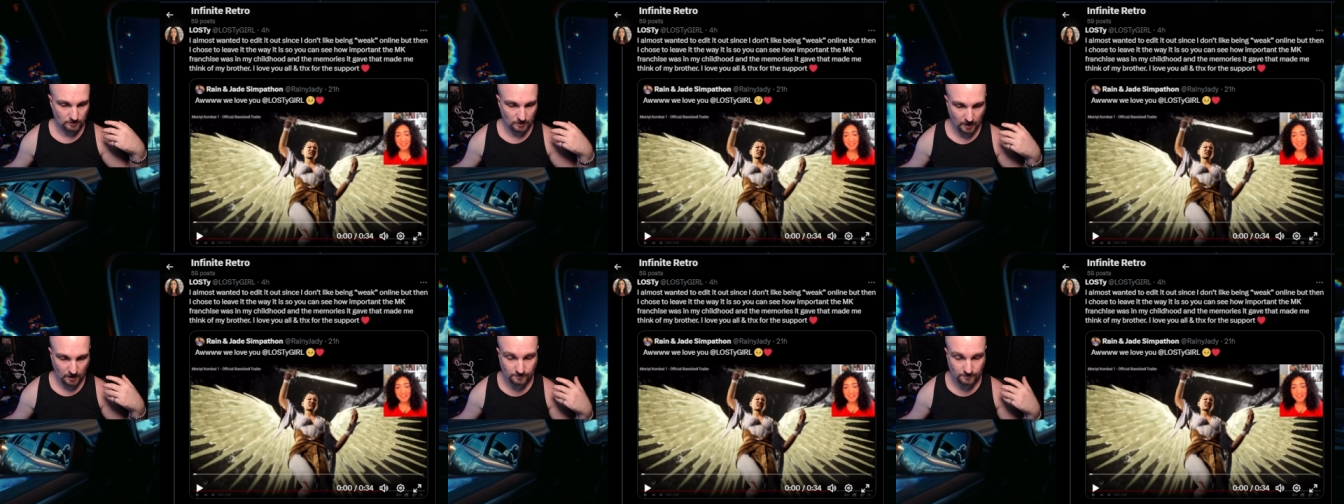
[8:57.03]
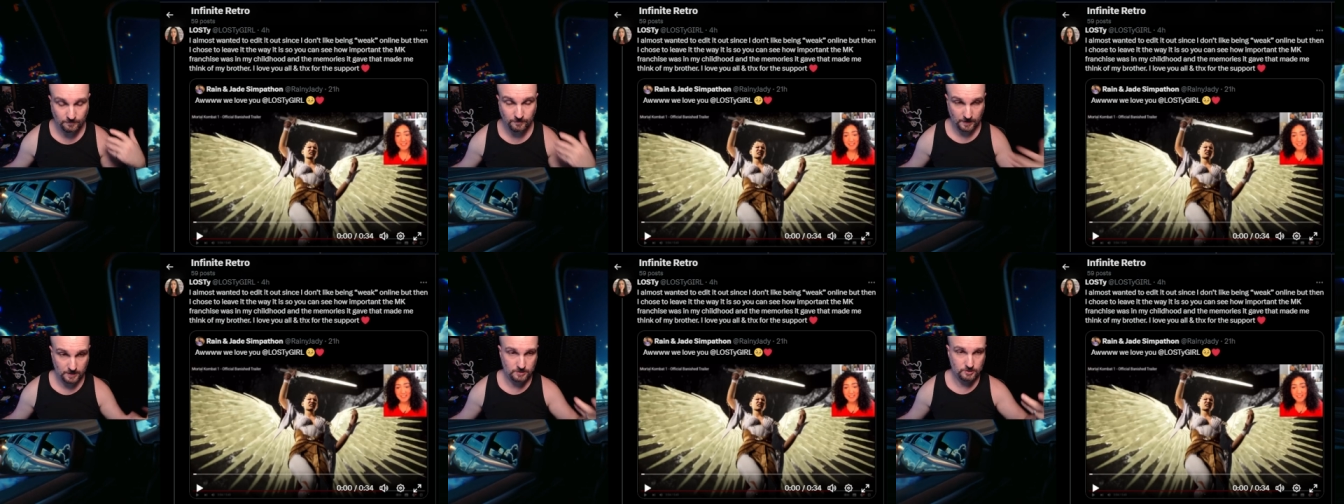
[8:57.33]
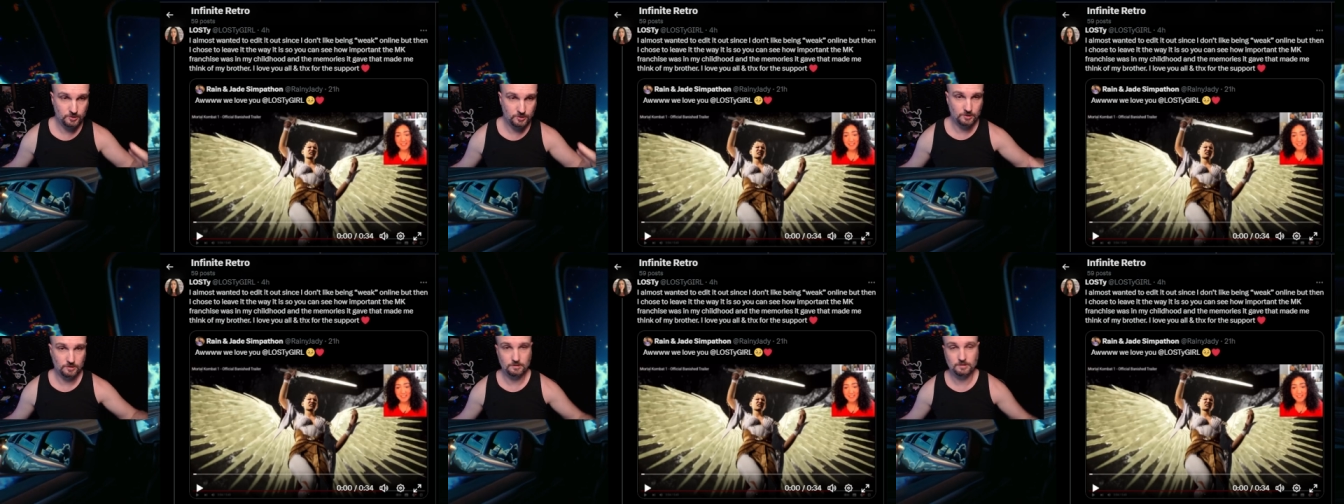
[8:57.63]

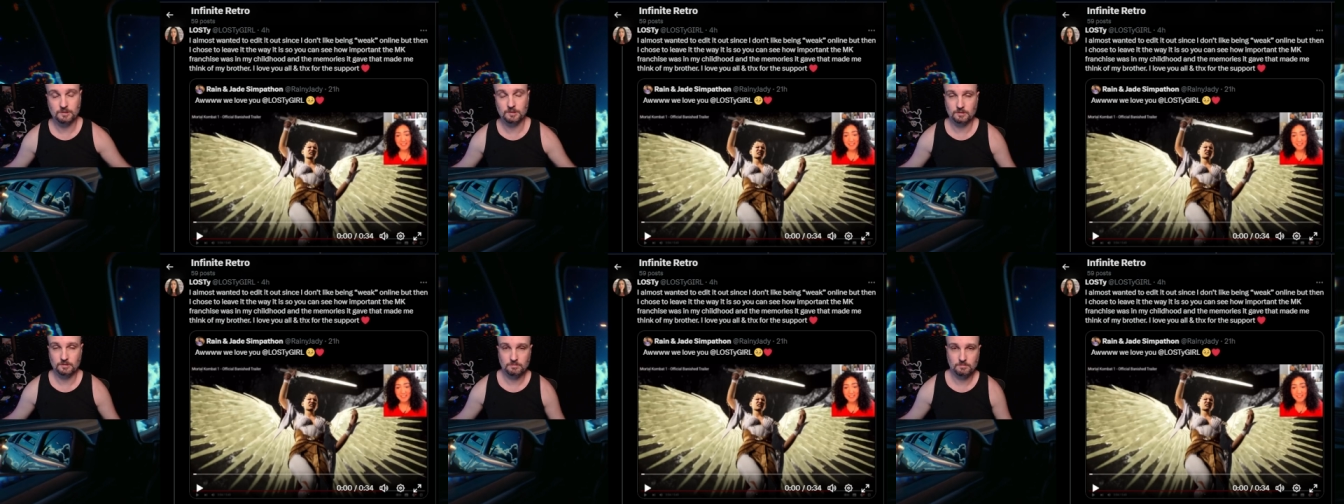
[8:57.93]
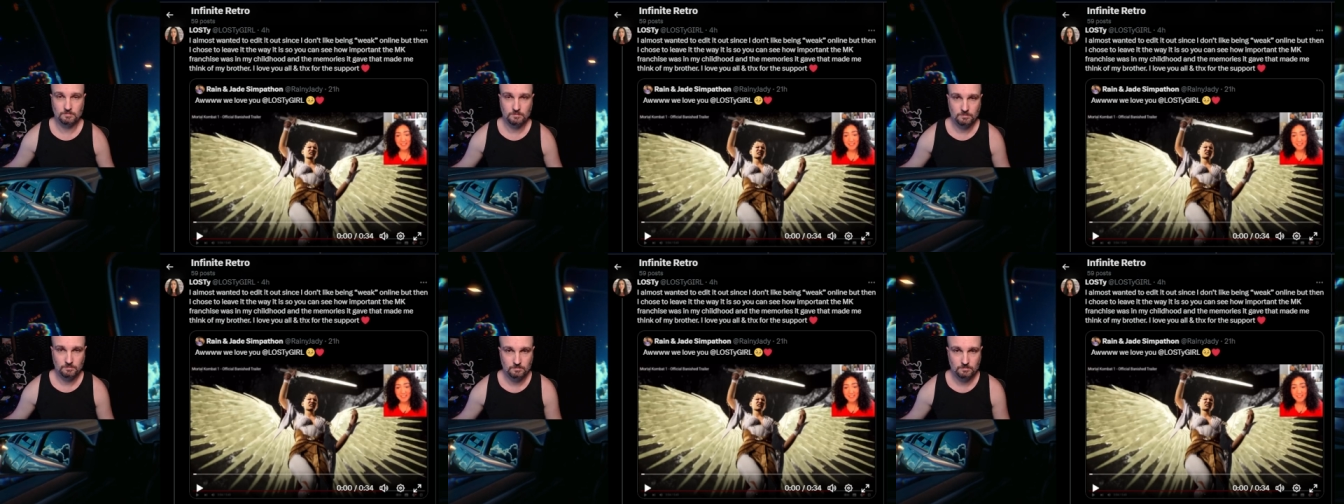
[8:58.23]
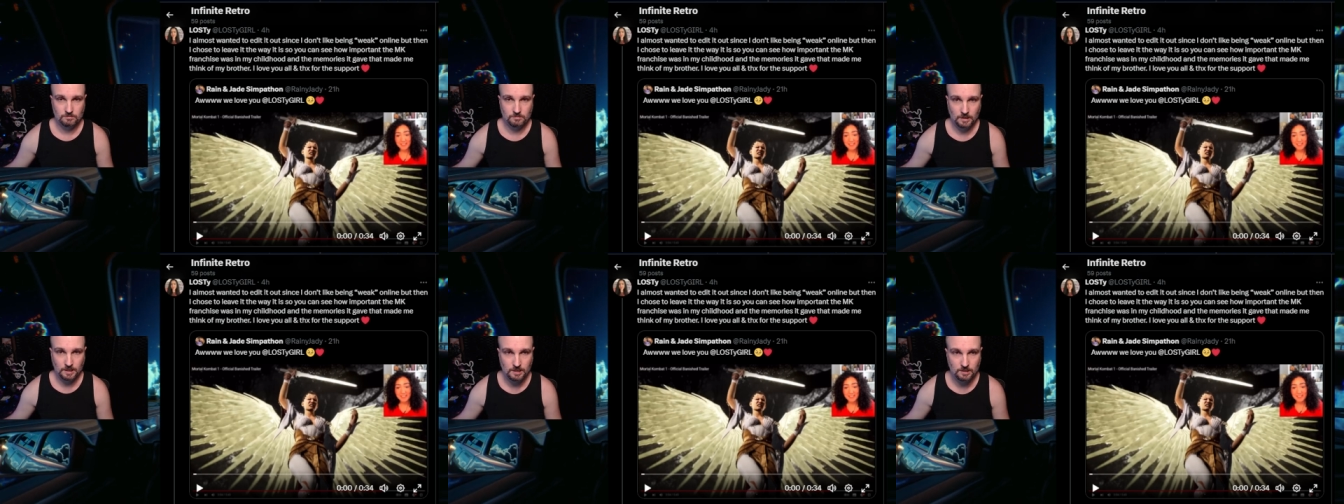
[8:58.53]
avenges
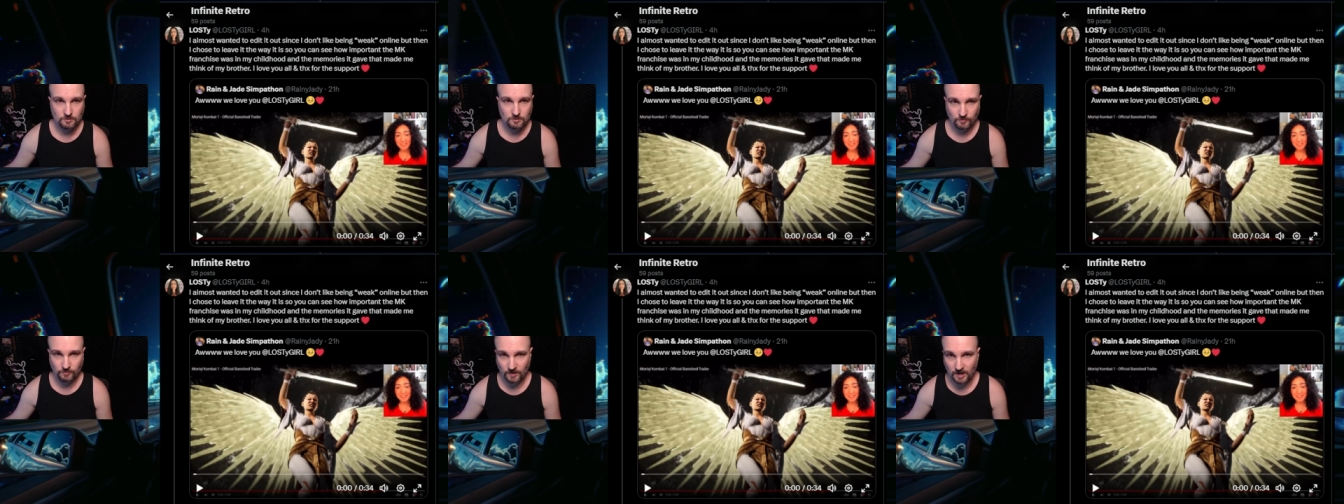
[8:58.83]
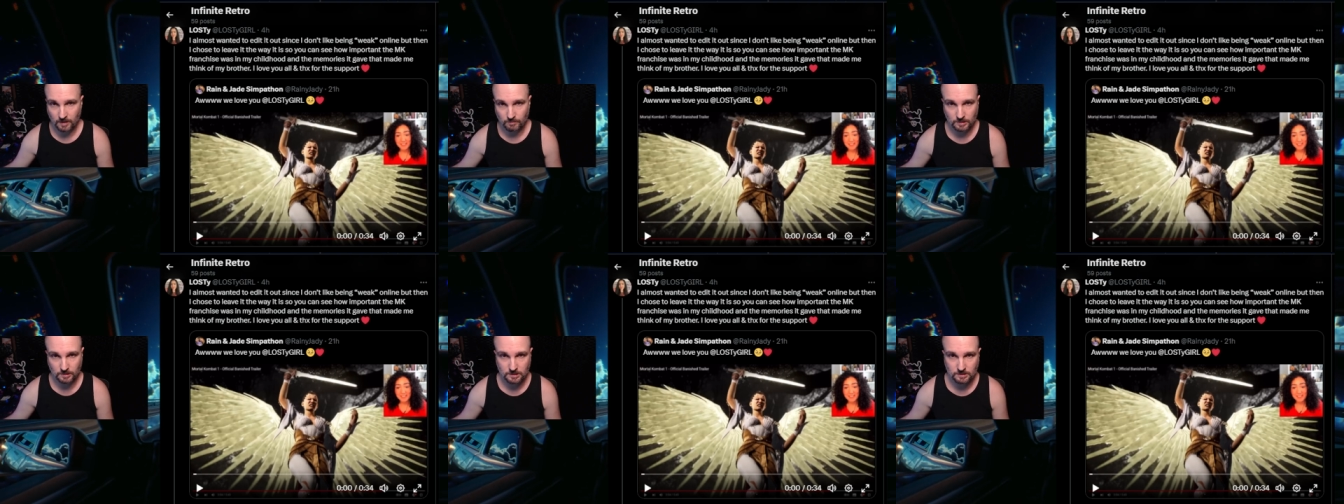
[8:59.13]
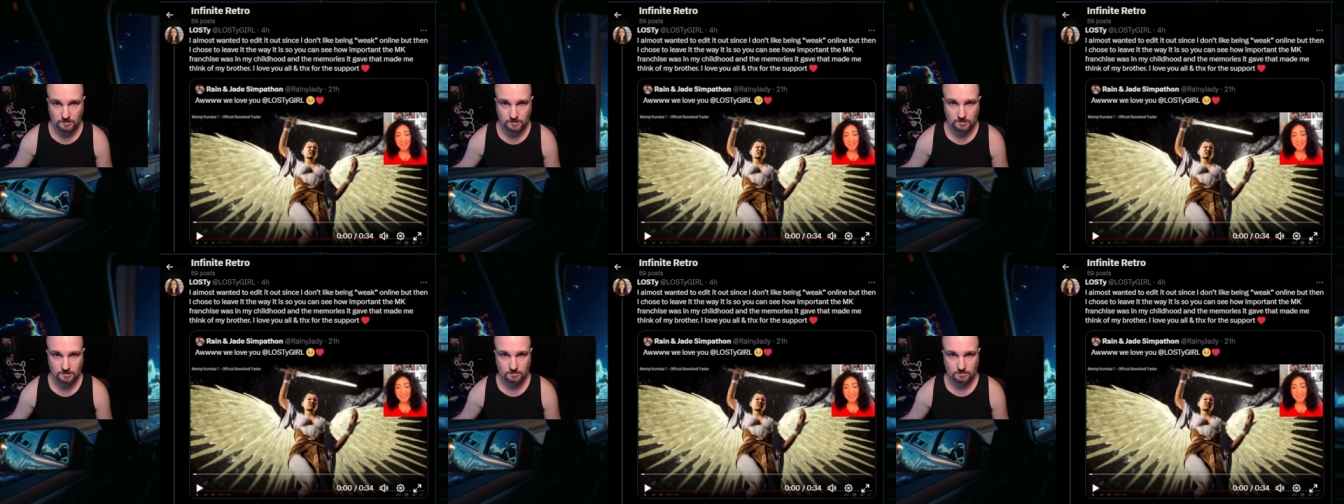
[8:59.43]
his
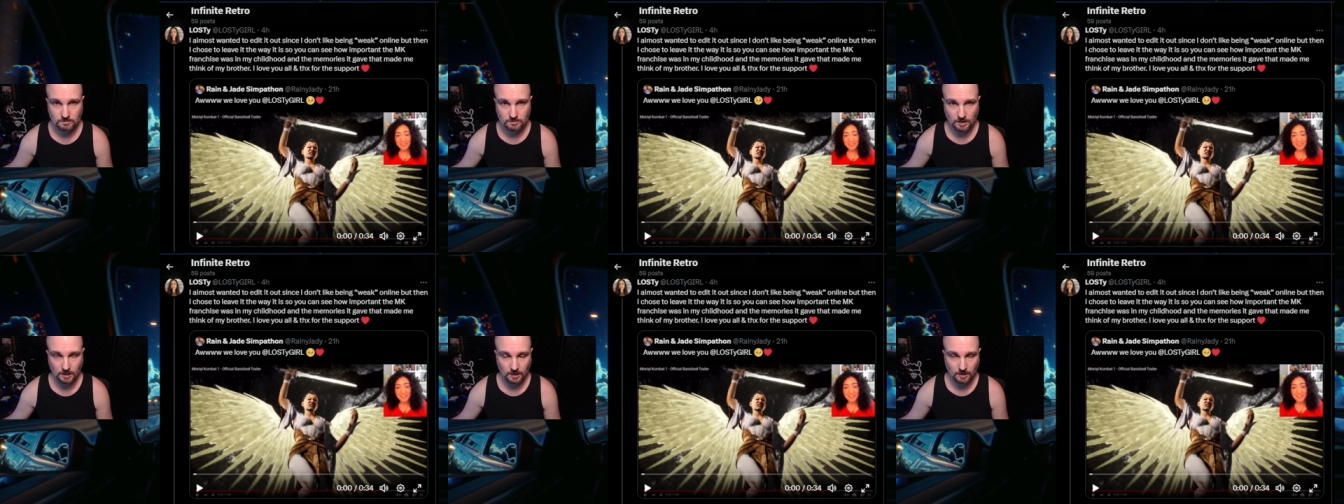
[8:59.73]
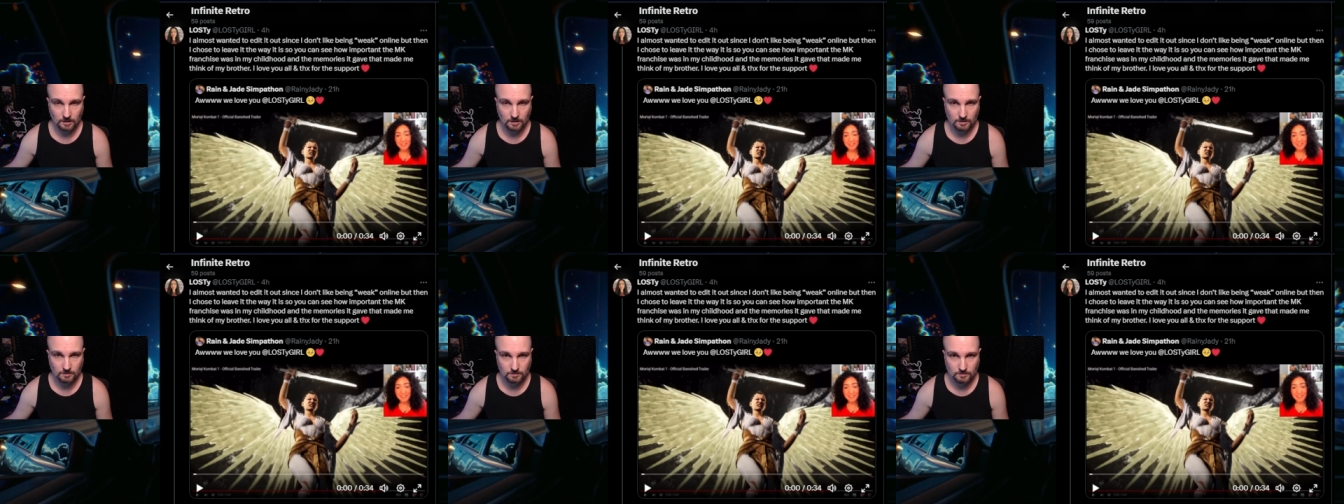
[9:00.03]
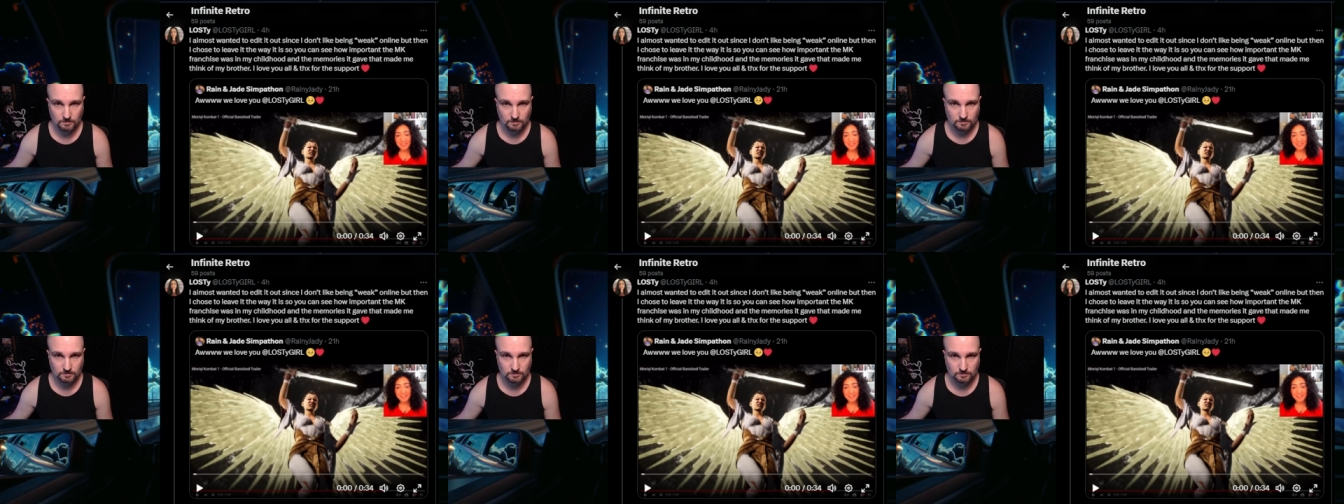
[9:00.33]
family's,
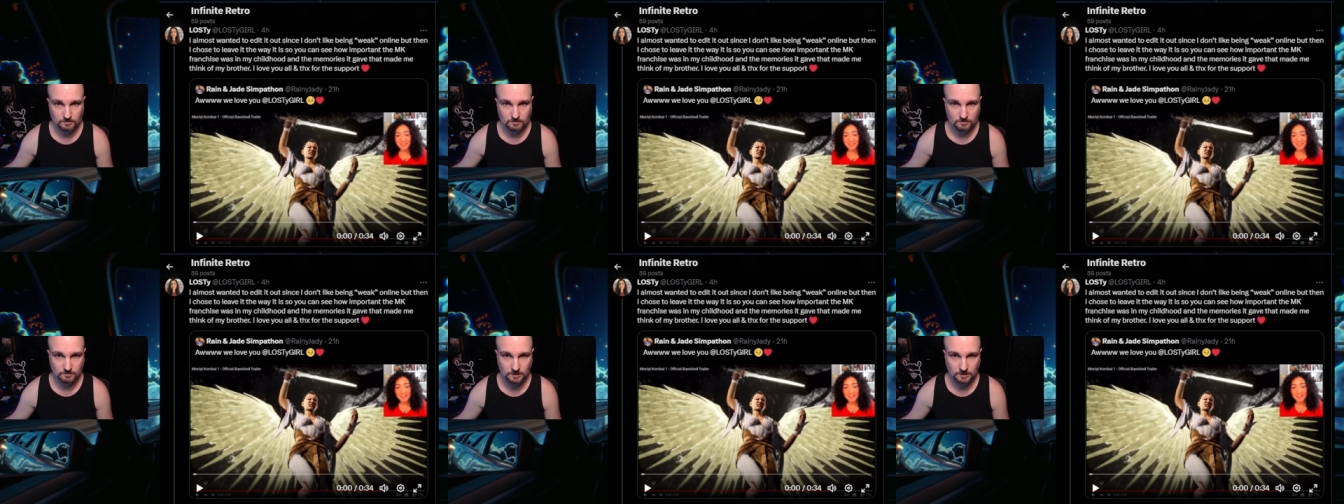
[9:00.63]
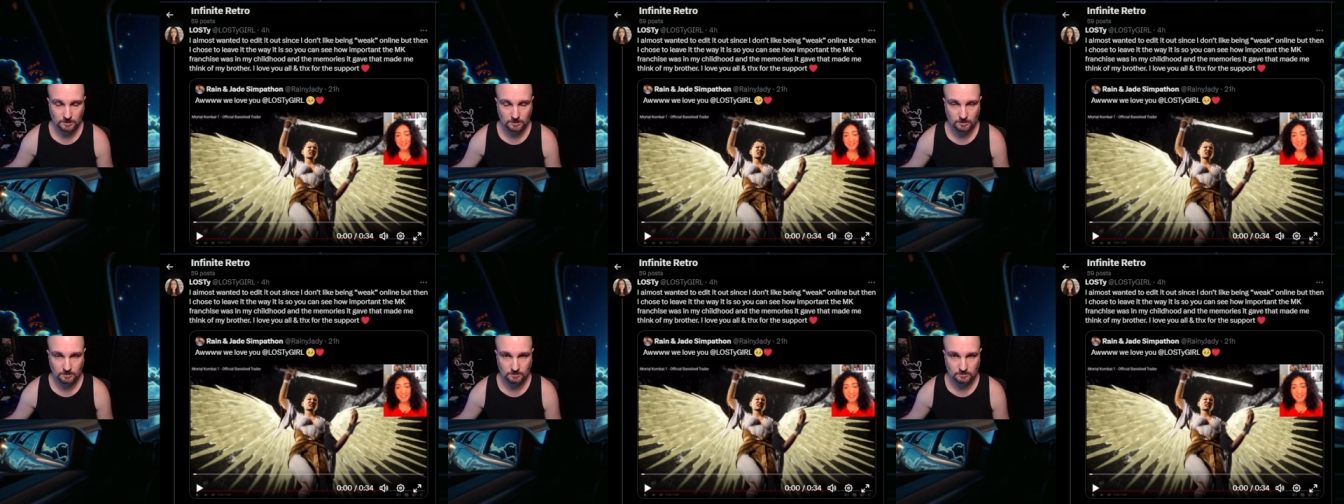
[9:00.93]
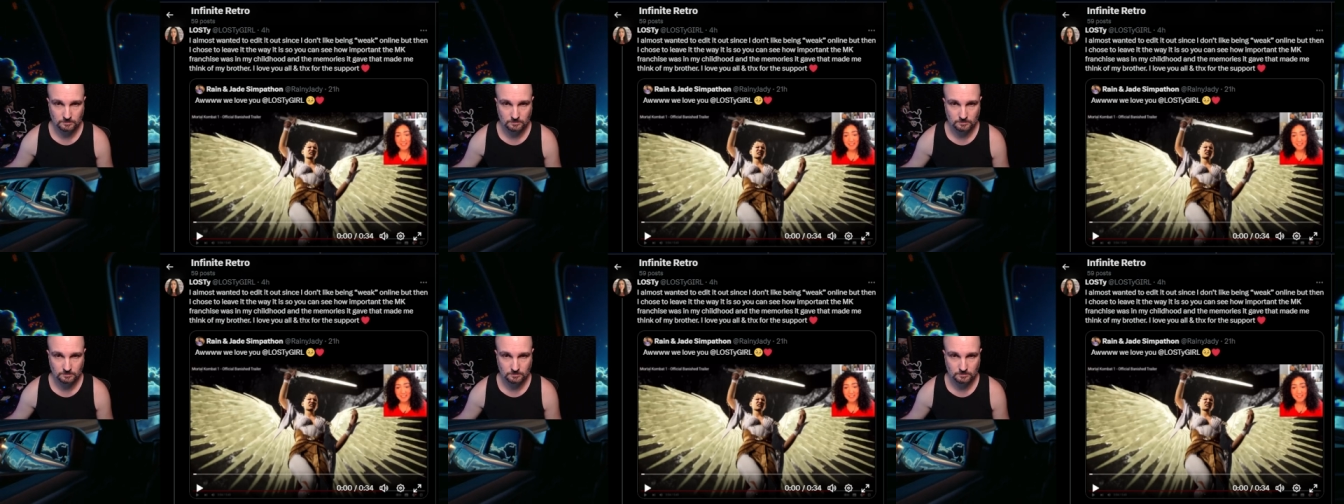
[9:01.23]
you know,